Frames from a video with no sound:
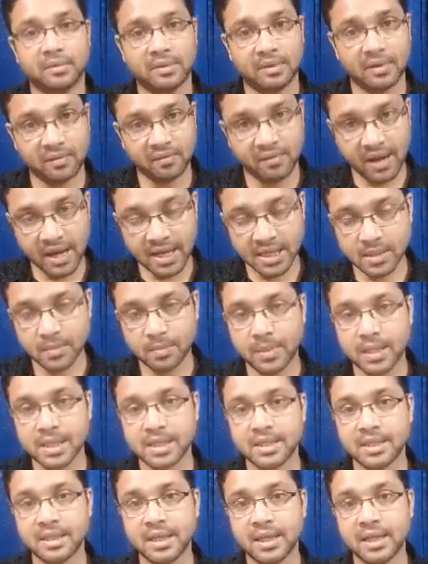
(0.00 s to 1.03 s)
the vice
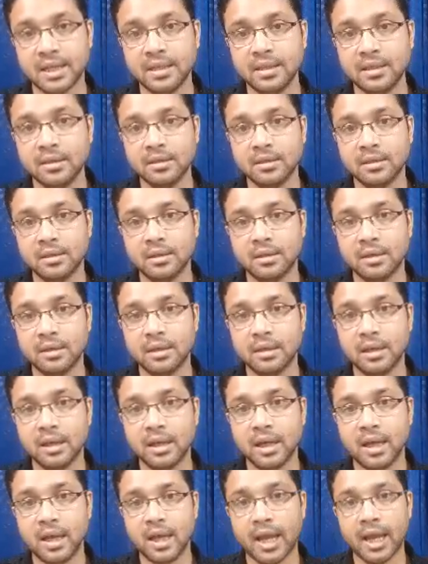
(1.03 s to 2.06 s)
president,
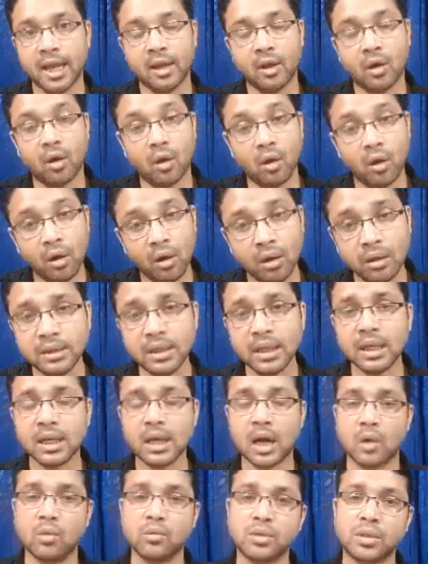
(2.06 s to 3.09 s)
and all the
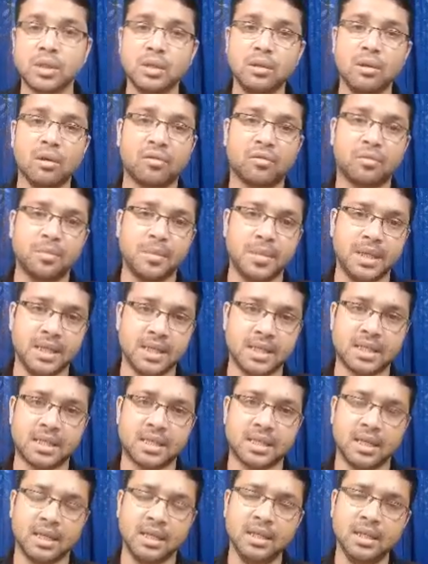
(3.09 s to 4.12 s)
council of
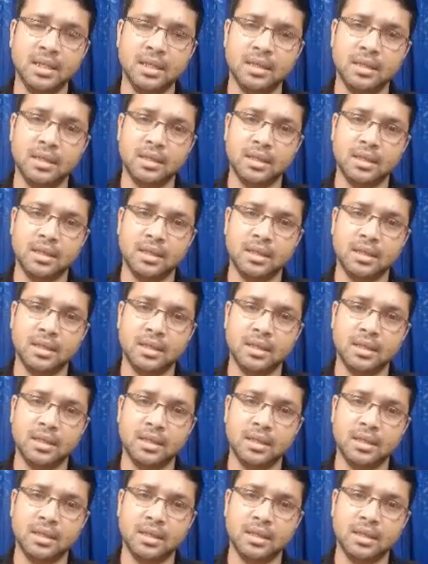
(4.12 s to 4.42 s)
minister